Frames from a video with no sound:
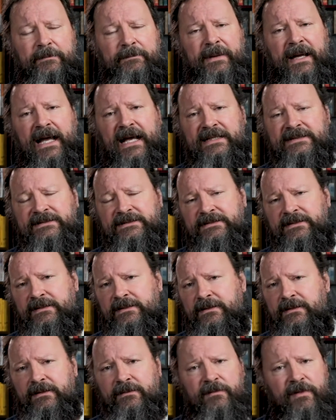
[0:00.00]
past
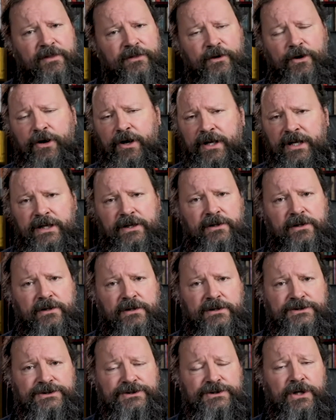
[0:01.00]
30
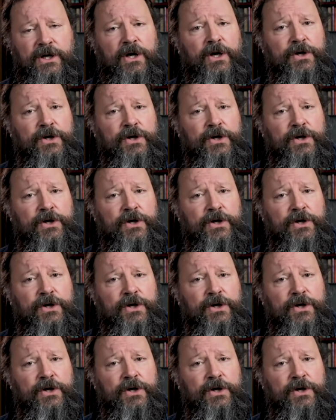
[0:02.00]
years,